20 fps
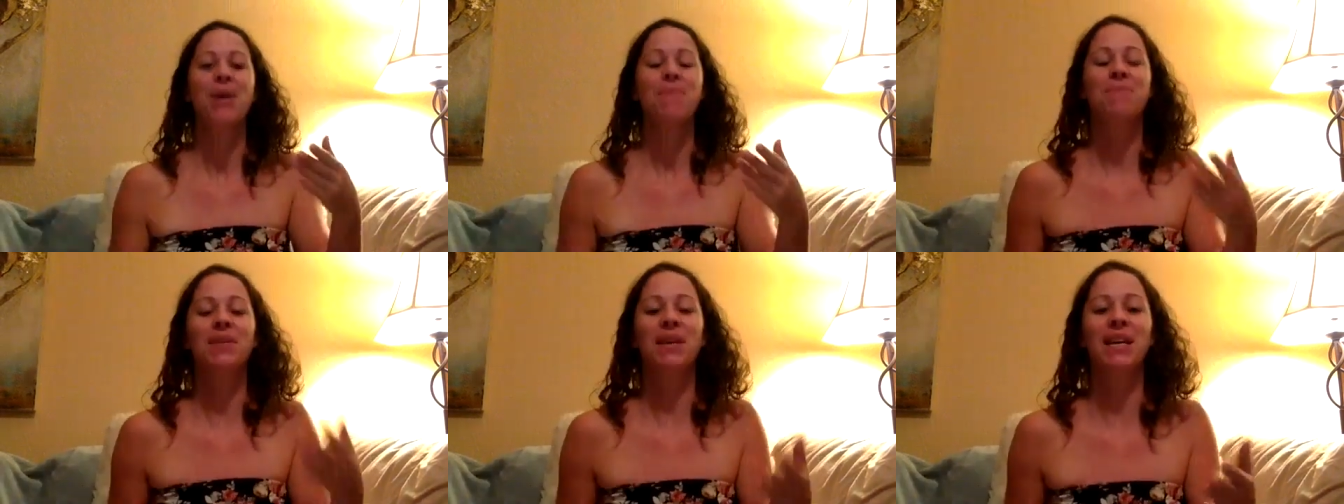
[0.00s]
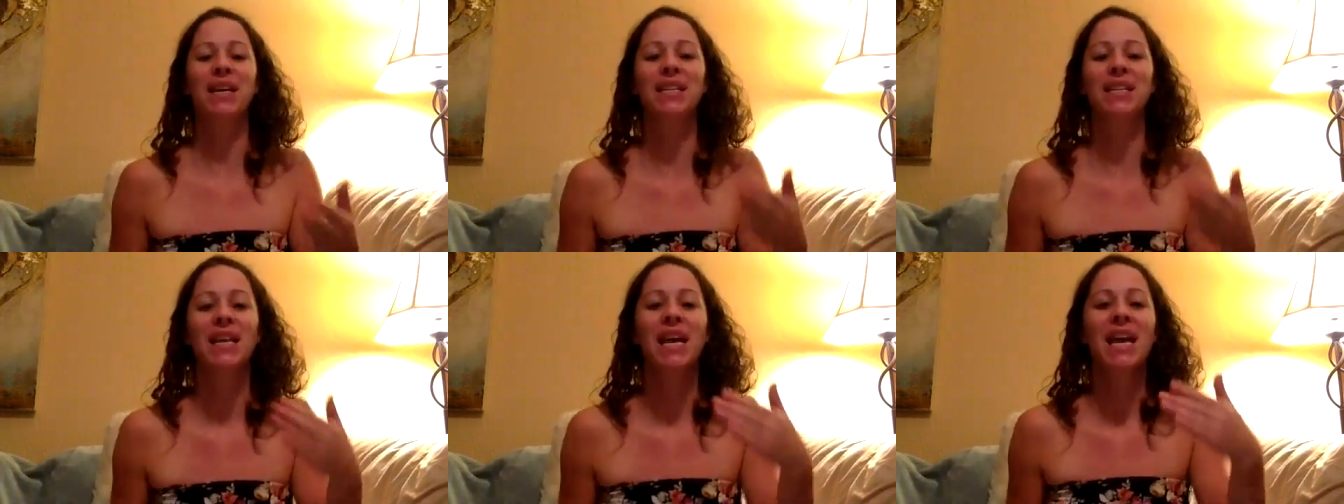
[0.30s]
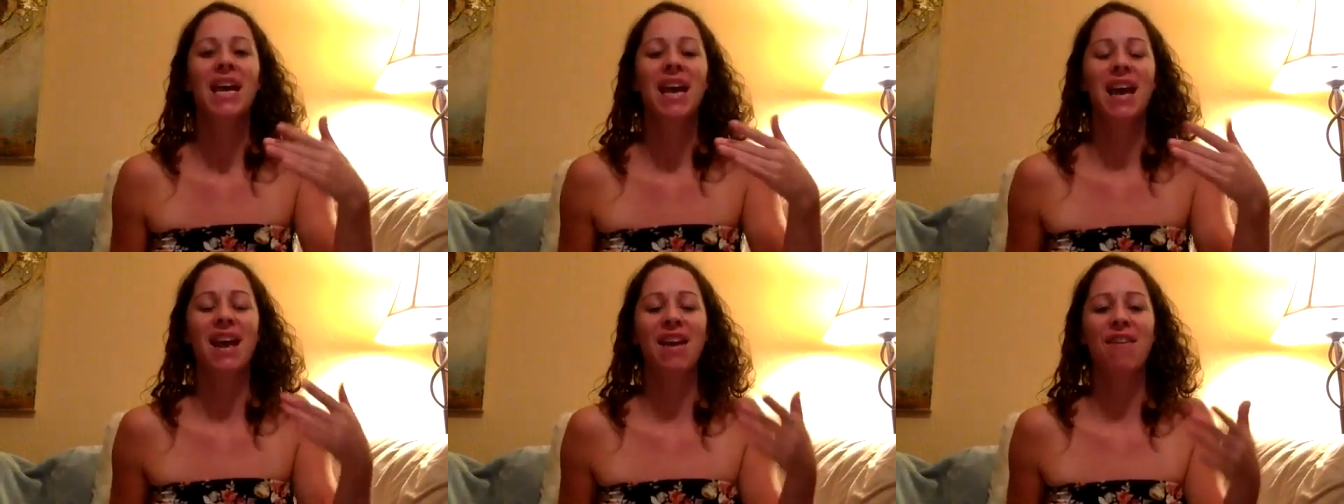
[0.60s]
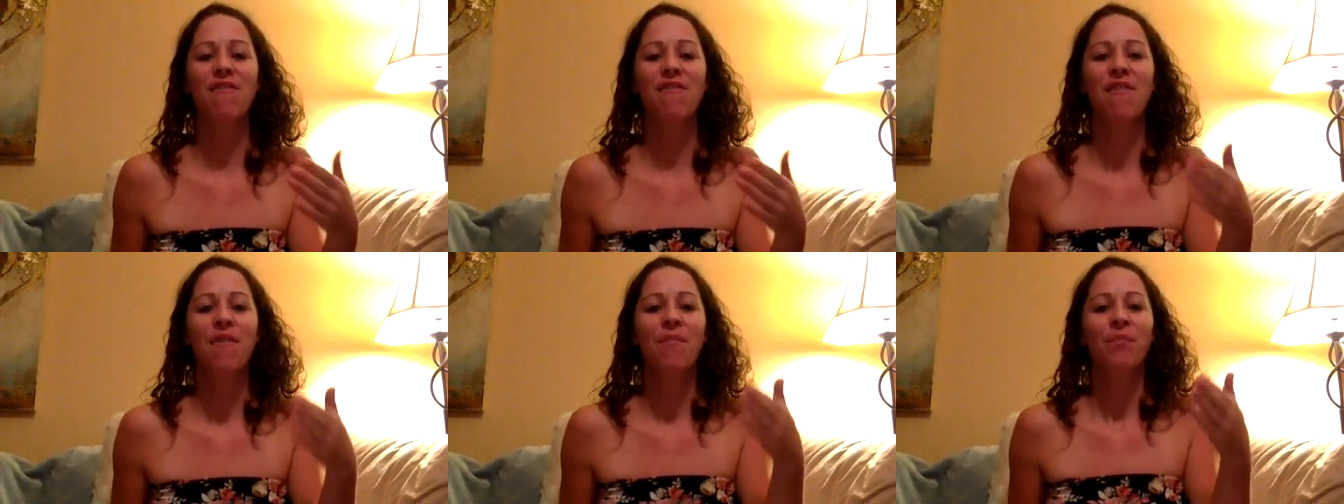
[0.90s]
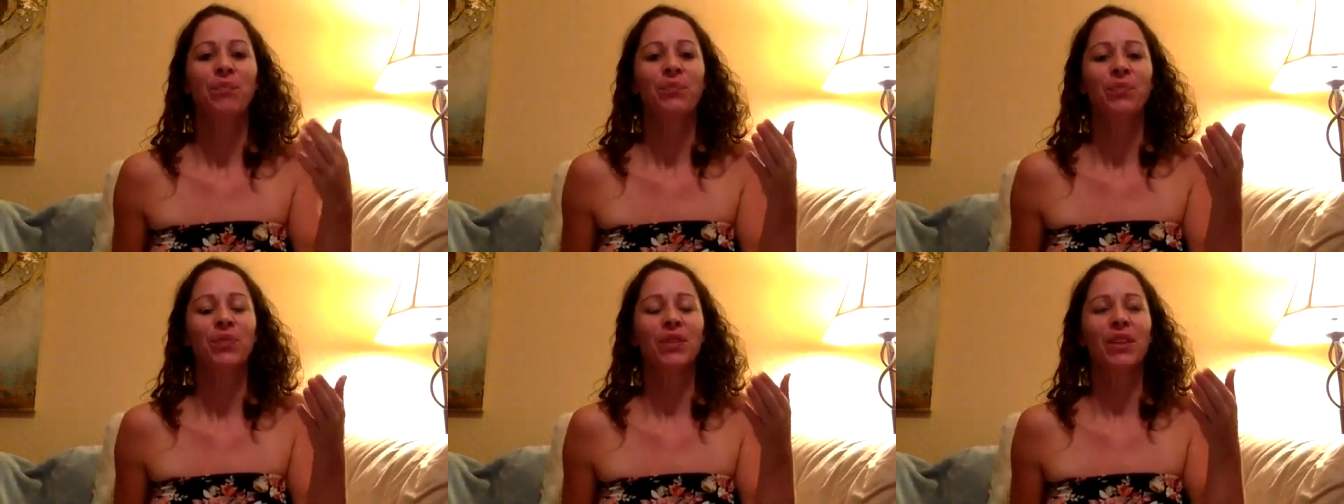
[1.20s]
Because if
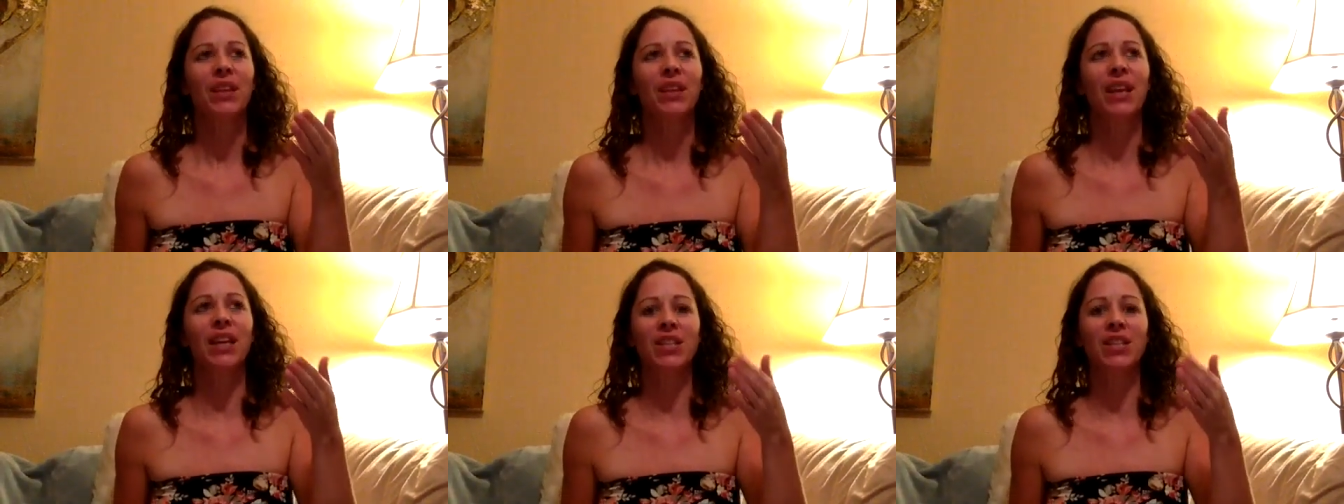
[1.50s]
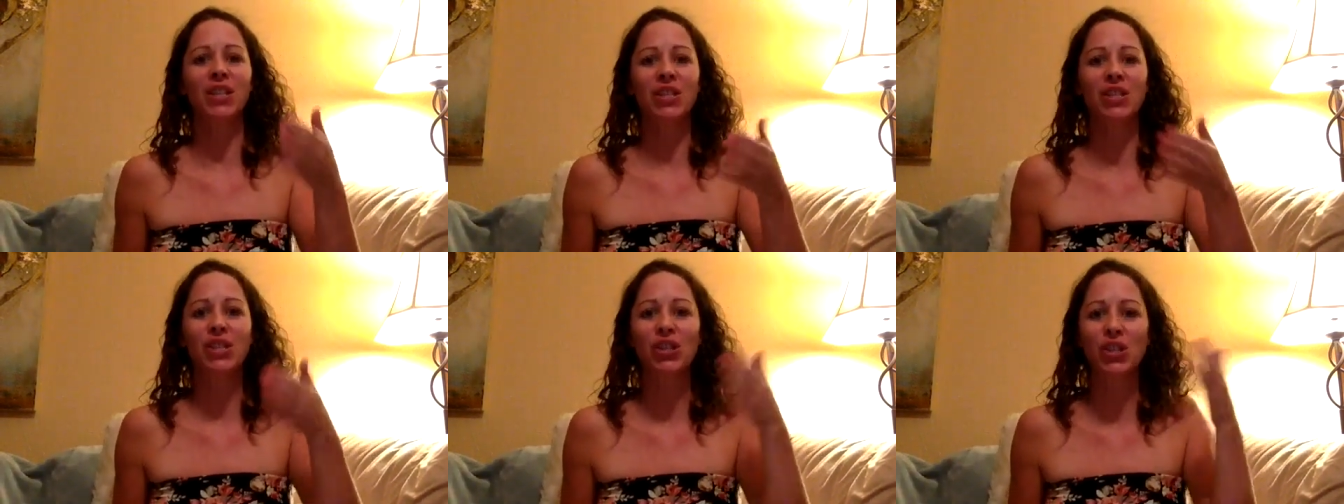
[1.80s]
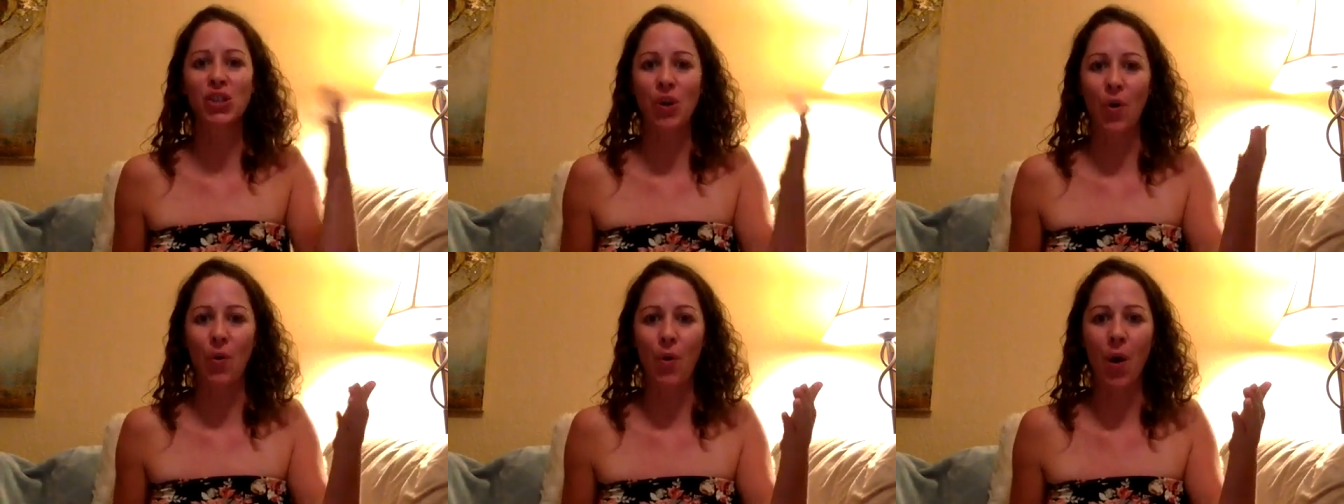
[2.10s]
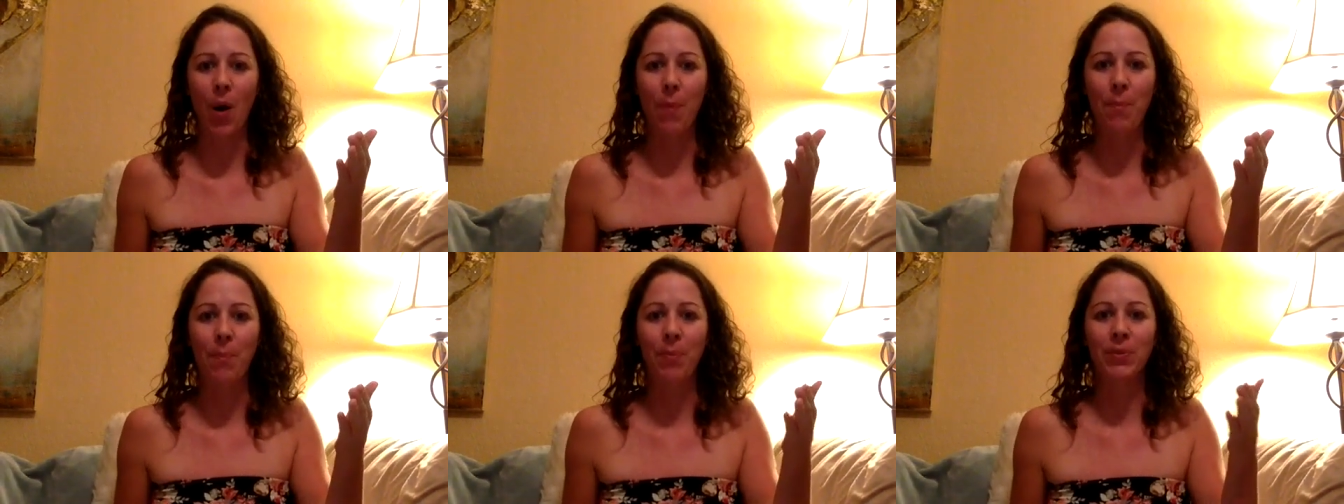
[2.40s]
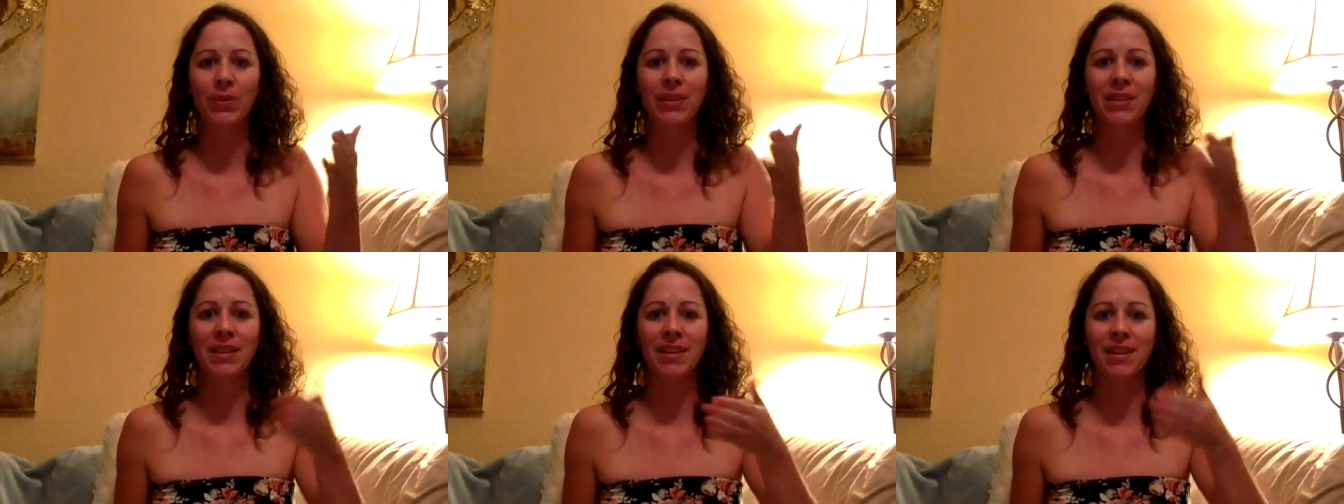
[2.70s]
it doesn't show up
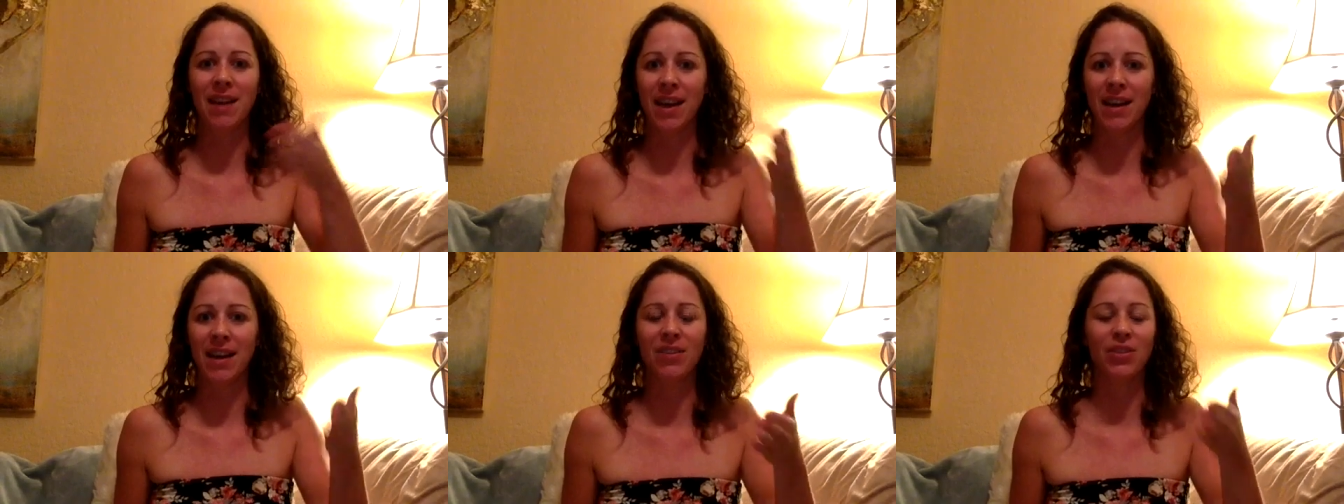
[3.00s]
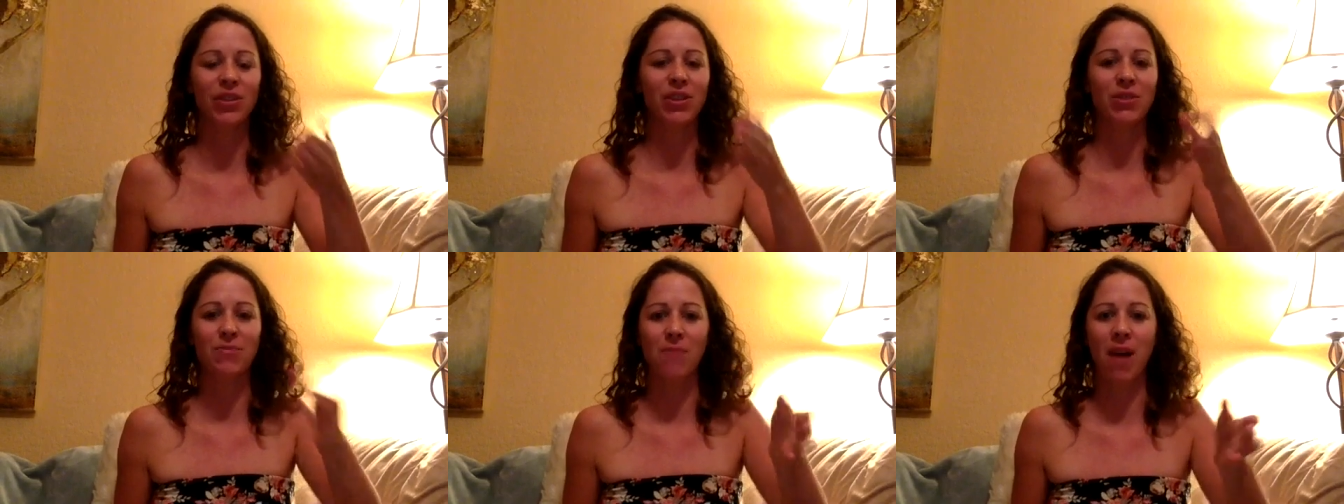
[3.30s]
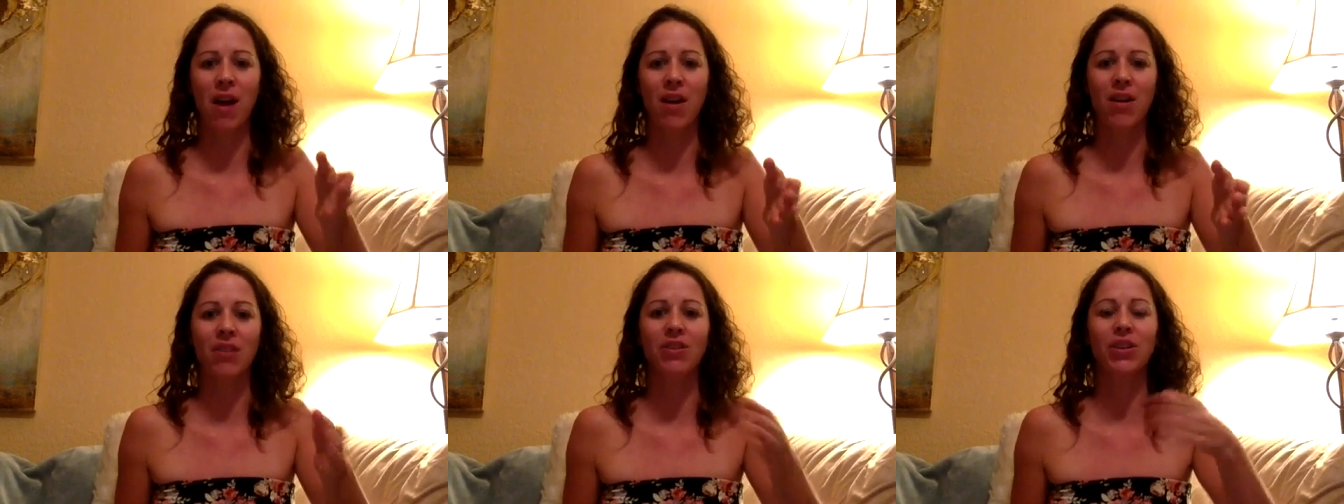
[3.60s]
tonight or tomorrow,